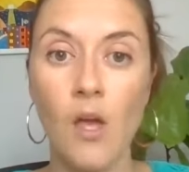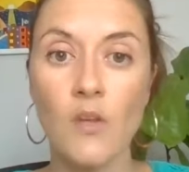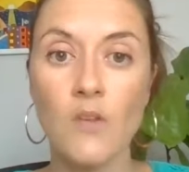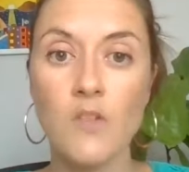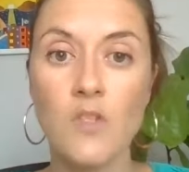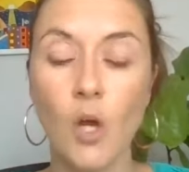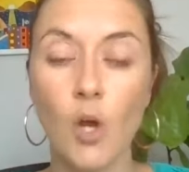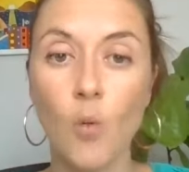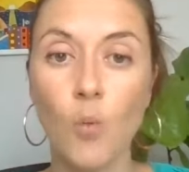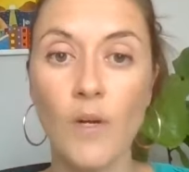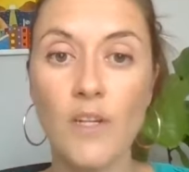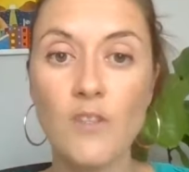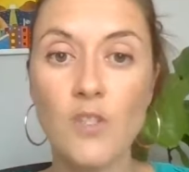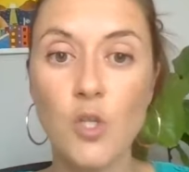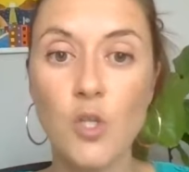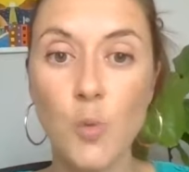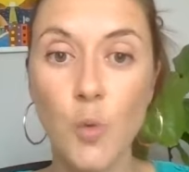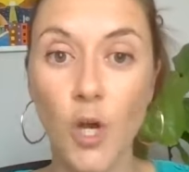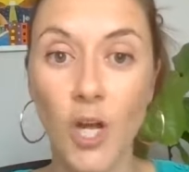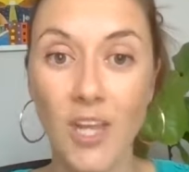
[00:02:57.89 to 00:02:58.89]
So once
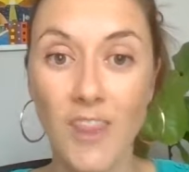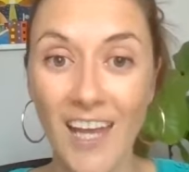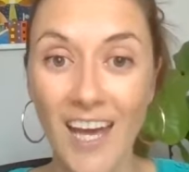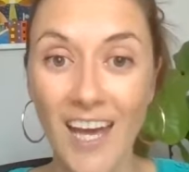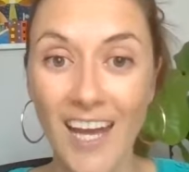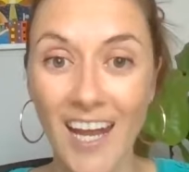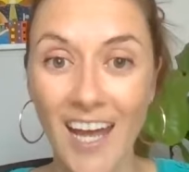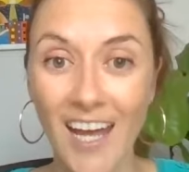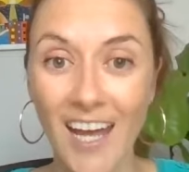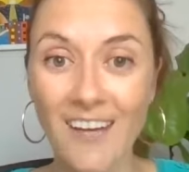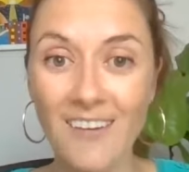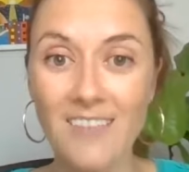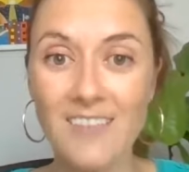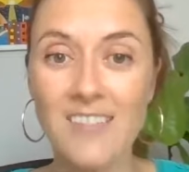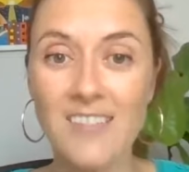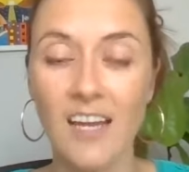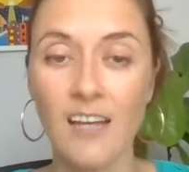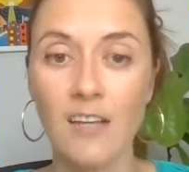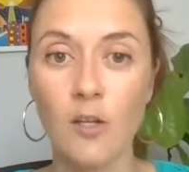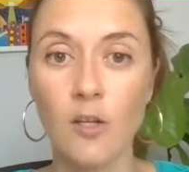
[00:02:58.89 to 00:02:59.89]
you work that out,
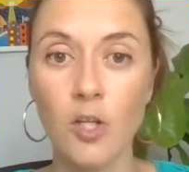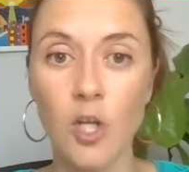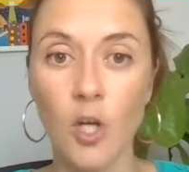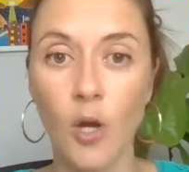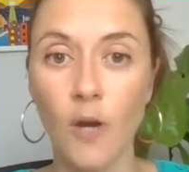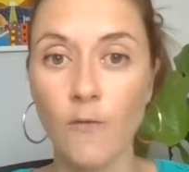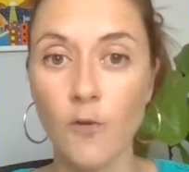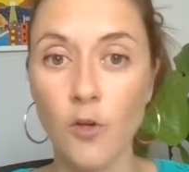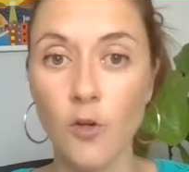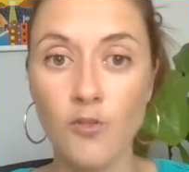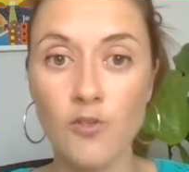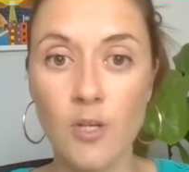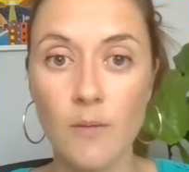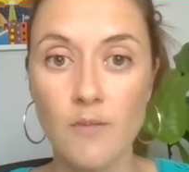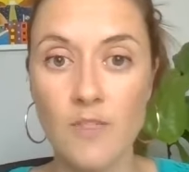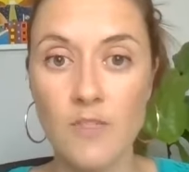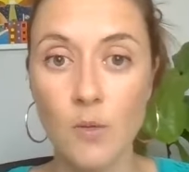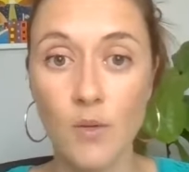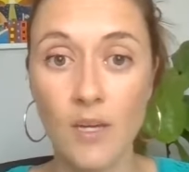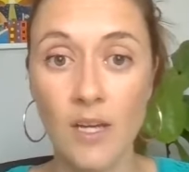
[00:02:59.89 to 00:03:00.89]
and a few
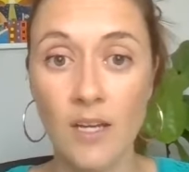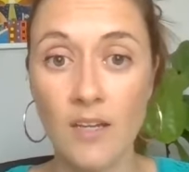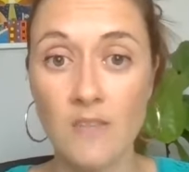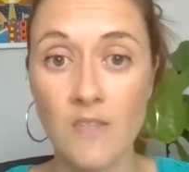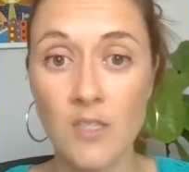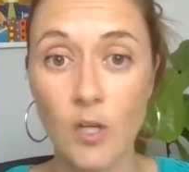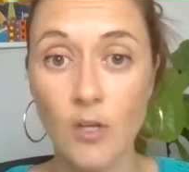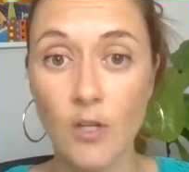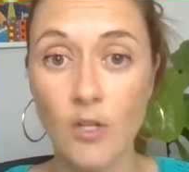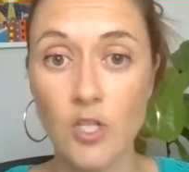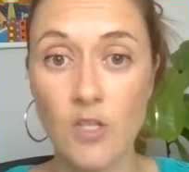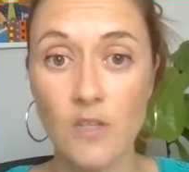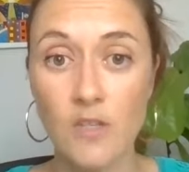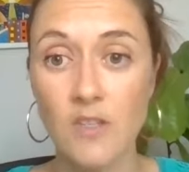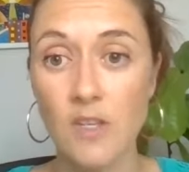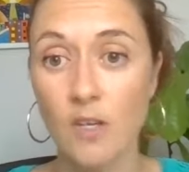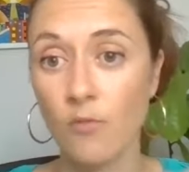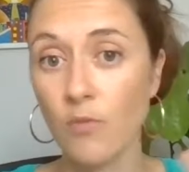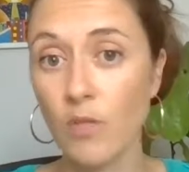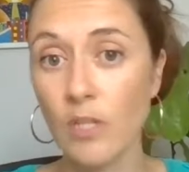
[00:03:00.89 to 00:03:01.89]
trips to a
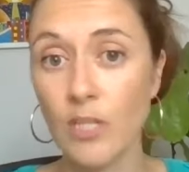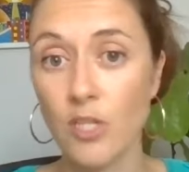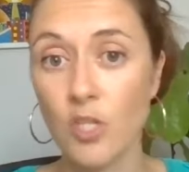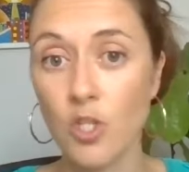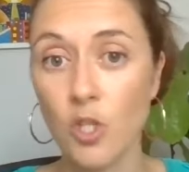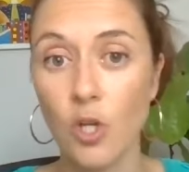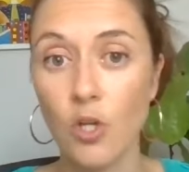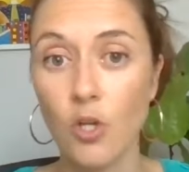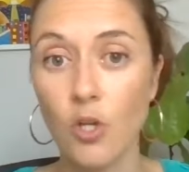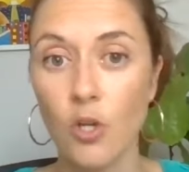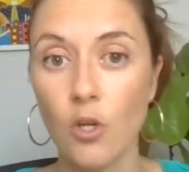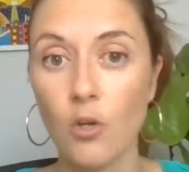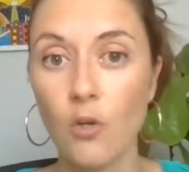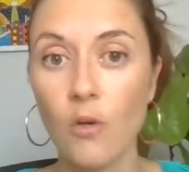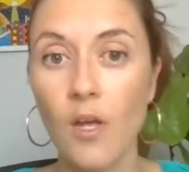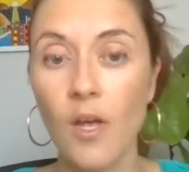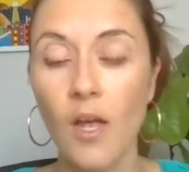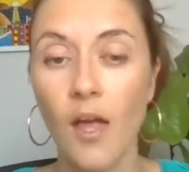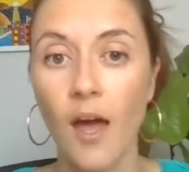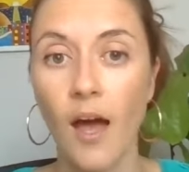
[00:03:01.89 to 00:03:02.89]
kinesiologist can really show
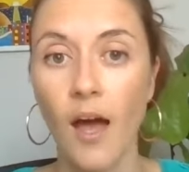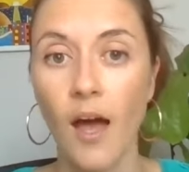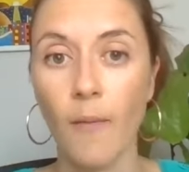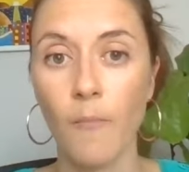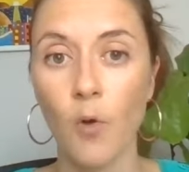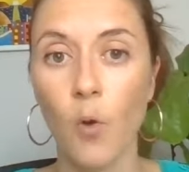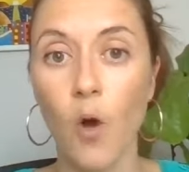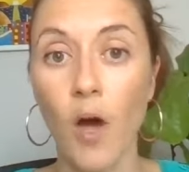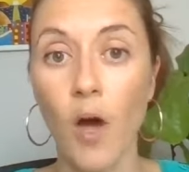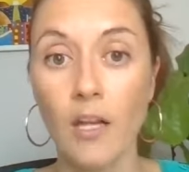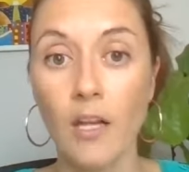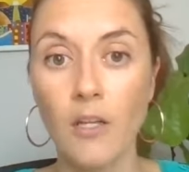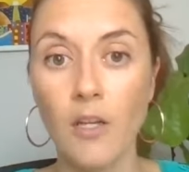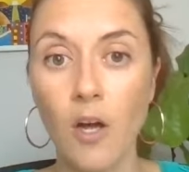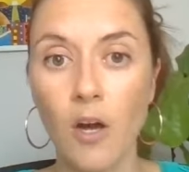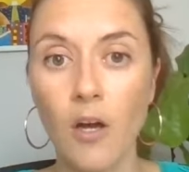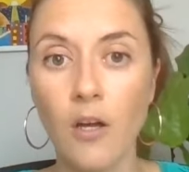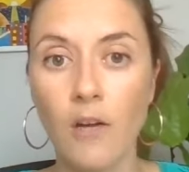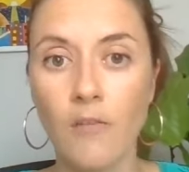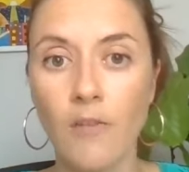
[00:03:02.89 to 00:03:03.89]
you quite a
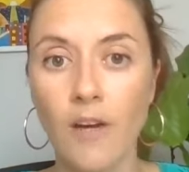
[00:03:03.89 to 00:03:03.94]
lot